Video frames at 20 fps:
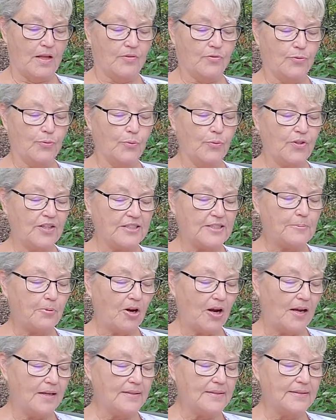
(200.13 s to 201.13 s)
Through this
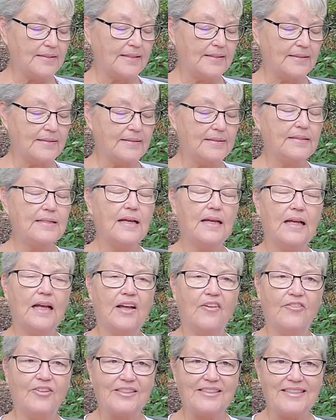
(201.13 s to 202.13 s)
process
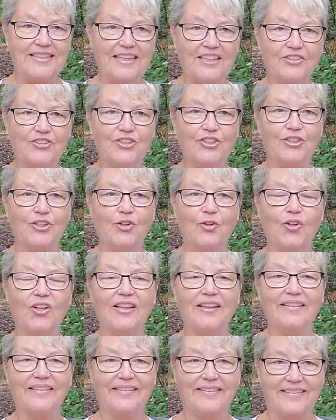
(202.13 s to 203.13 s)
of intentional
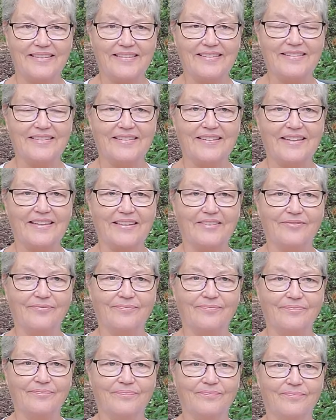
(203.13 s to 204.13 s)
listening,
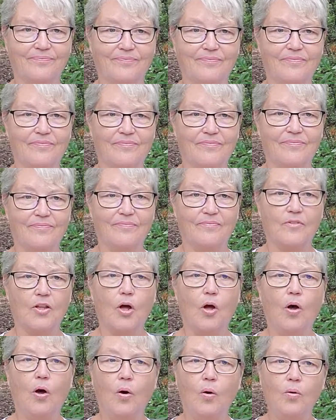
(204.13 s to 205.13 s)
the
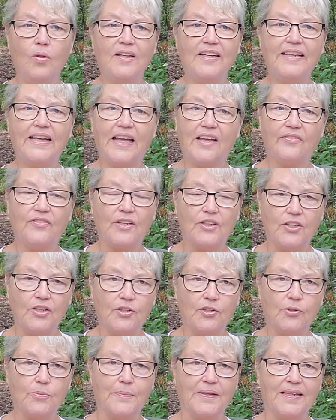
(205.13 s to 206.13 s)
holy and the
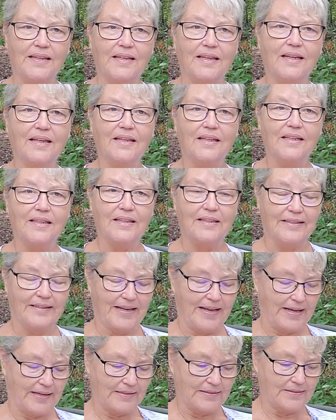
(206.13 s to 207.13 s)
human
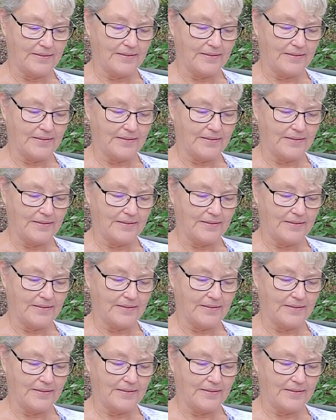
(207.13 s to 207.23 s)
connect.